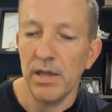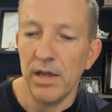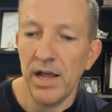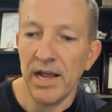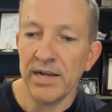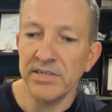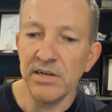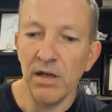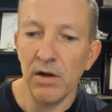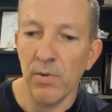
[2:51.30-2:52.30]
And I can tell
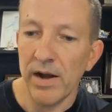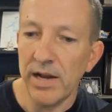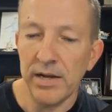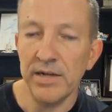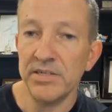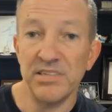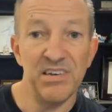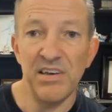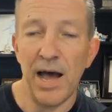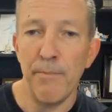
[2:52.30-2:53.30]
already it's
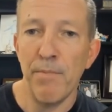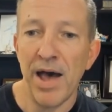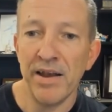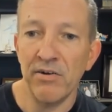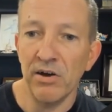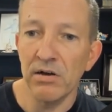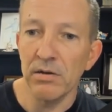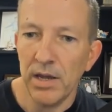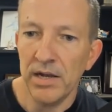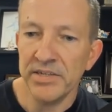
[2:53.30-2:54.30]
not bad at all.
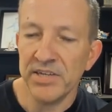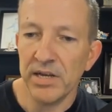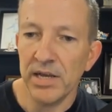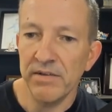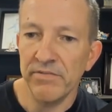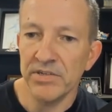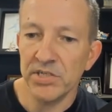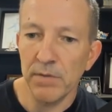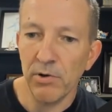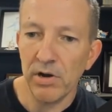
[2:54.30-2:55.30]
And it's going to give a
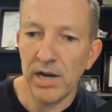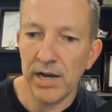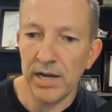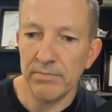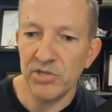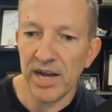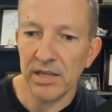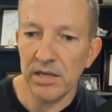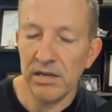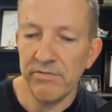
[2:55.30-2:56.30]
summary, an
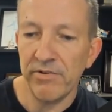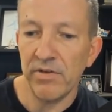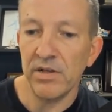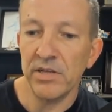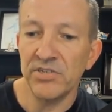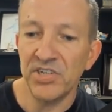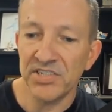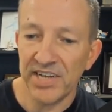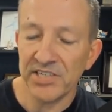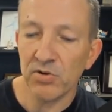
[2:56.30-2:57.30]
objective,
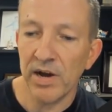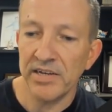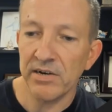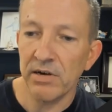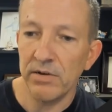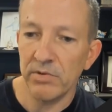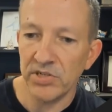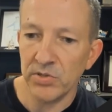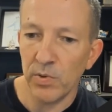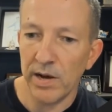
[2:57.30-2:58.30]
success criteria, which
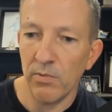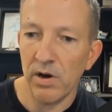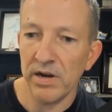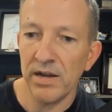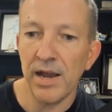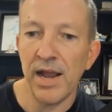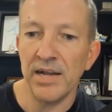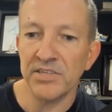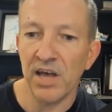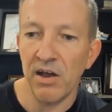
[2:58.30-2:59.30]
is what I wanted, and
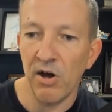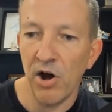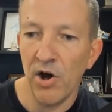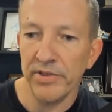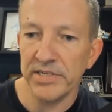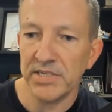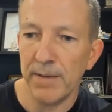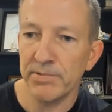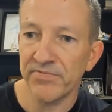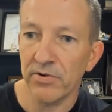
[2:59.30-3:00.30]
it's got all the
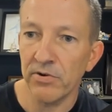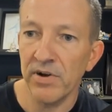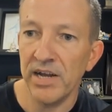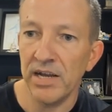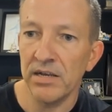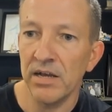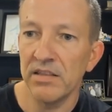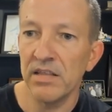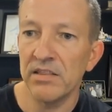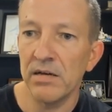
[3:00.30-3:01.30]
steps for creating
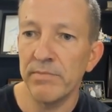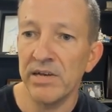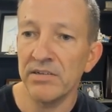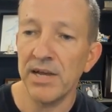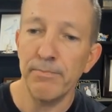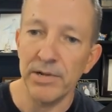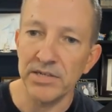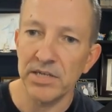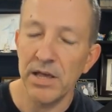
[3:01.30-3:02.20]
the thumbnail templates.